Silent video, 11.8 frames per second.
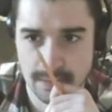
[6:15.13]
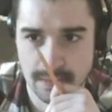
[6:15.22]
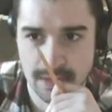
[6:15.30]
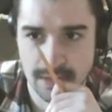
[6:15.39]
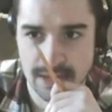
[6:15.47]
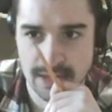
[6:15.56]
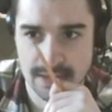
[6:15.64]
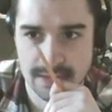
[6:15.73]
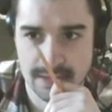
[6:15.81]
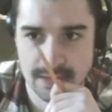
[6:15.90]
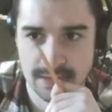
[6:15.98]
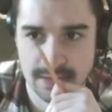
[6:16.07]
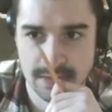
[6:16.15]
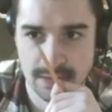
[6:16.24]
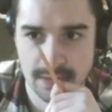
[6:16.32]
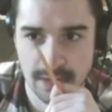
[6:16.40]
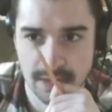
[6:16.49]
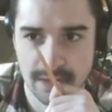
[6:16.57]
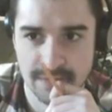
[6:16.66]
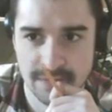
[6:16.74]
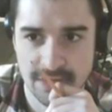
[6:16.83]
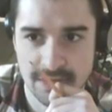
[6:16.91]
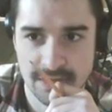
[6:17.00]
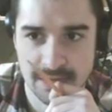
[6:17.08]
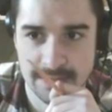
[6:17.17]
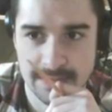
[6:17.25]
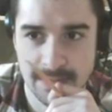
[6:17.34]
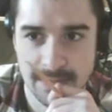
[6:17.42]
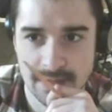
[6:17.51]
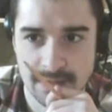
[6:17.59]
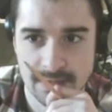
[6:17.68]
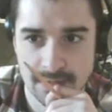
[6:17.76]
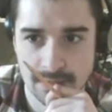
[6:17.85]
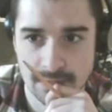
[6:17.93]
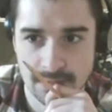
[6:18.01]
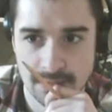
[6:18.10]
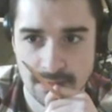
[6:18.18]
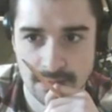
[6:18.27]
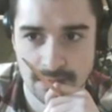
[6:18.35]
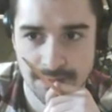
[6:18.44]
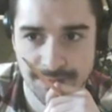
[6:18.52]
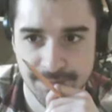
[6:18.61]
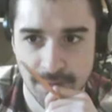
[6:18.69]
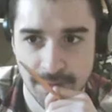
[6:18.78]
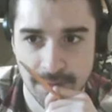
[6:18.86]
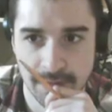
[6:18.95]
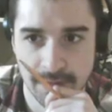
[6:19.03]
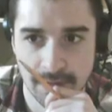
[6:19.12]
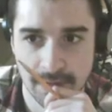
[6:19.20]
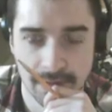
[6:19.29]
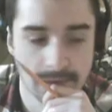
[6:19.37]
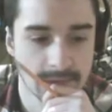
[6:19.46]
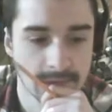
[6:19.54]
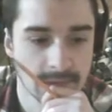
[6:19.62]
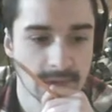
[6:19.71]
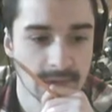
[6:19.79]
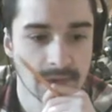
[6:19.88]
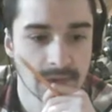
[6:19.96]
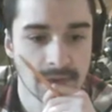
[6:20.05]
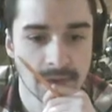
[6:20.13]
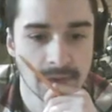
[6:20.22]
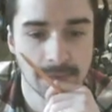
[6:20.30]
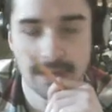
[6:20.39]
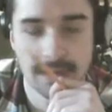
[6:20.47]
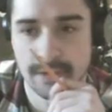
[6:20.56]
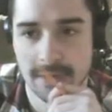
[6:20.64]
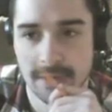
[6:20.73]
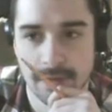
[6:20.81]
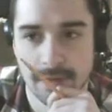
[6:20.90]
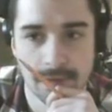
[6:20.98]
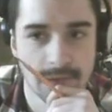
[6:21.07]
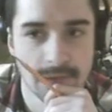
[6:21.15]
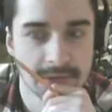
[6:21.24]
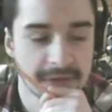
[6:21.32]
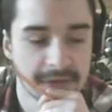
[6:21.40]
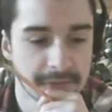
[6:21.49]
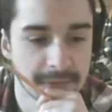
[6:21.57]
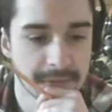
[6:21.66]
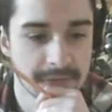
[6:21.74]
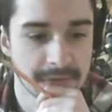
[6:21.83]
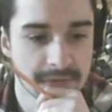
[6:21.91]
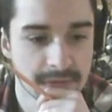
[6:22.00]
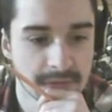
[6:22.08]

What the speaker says: I guess, okay, INnoVation is going to expand soon. Just loading a lot. But I don't know how Terran works.